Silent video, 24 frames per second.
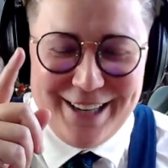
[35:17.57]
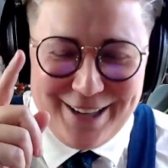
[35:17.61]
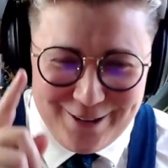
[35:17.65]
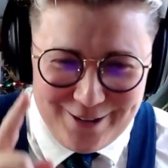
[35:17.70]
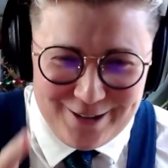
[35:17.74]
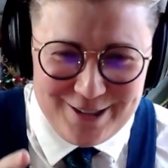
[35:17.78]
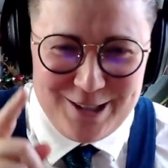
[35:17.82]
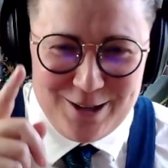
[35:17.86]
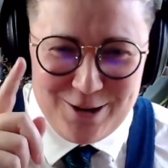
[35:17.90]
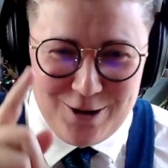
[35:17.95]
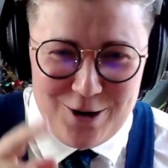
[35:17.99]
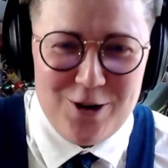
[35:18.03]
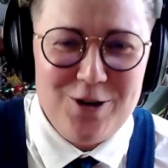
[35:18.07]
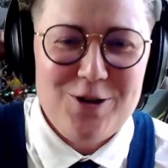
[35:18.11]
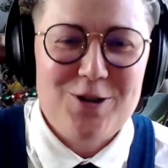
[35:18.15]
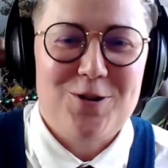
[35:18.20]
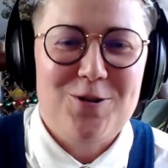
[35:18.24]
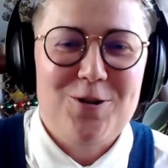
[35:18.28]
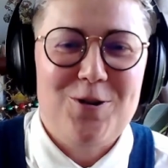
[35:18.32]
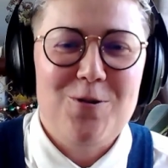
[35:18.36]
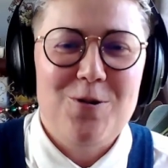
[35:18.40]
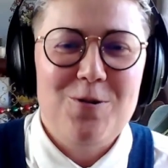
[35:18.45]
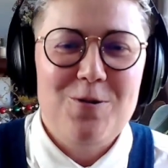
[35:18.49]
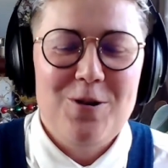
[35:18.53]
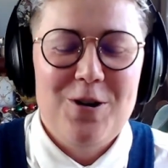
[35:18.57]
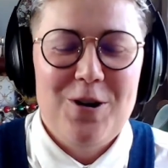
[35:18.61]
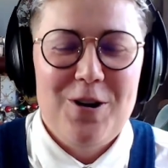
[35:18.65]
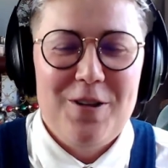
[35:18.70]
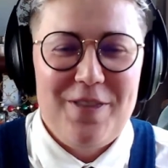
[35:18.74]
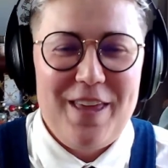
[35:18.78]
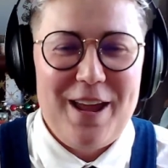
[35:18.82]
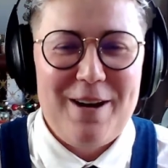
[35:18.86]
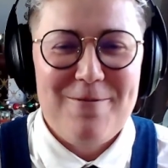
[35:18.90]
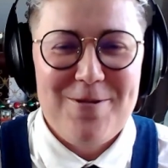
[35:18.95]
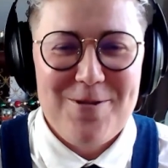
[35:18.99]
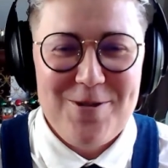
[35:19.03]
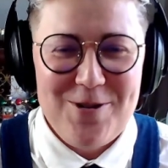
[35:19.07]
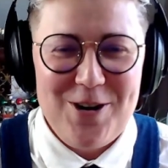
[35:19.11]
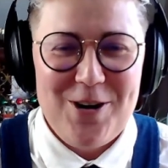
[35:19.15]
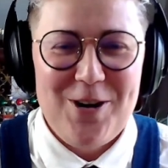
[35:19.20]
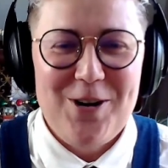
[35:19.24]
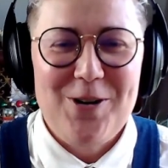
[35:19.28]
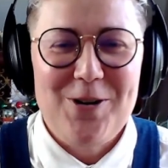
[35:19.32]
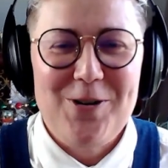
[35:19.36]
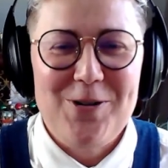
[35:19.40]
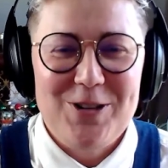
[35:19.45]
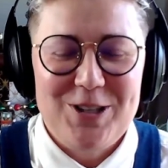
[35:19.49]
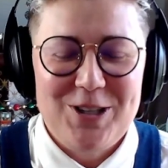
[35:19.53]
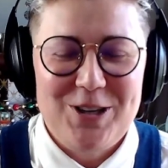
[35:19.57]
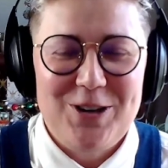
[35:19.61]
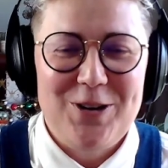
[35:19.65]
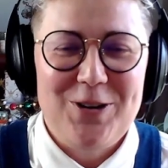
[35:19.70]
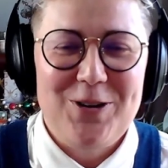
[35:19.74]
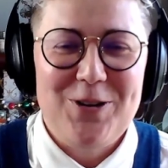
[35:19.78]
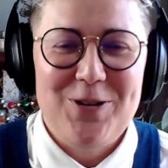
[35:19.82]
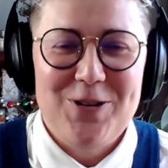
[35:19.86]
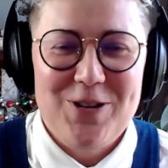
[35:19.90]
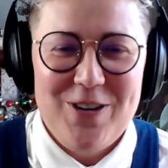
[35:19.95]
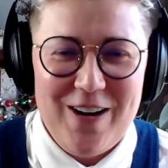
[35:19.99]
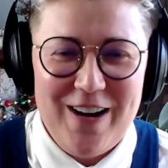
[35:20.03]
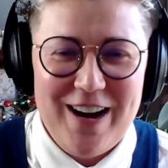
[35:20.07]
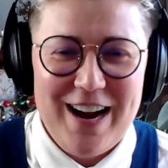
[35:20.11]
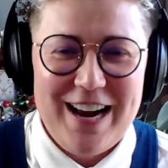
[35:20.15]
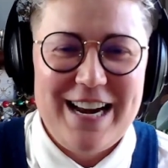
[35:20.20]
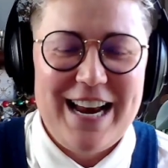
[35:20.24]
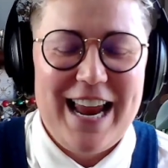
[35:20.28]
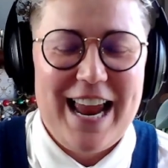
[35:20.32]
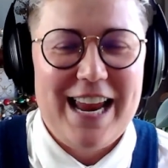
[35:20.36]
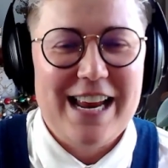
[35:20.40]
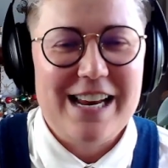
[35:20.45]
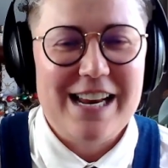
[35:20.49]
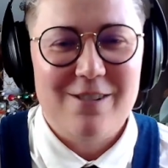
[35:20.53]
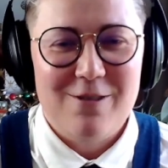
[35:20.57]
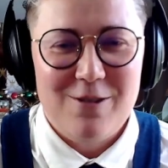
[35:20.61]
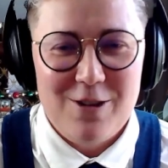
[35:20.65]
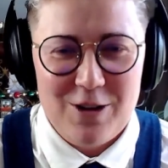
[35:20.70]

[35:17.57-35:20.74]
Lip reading: Kristen Cottrell that will go to 9 and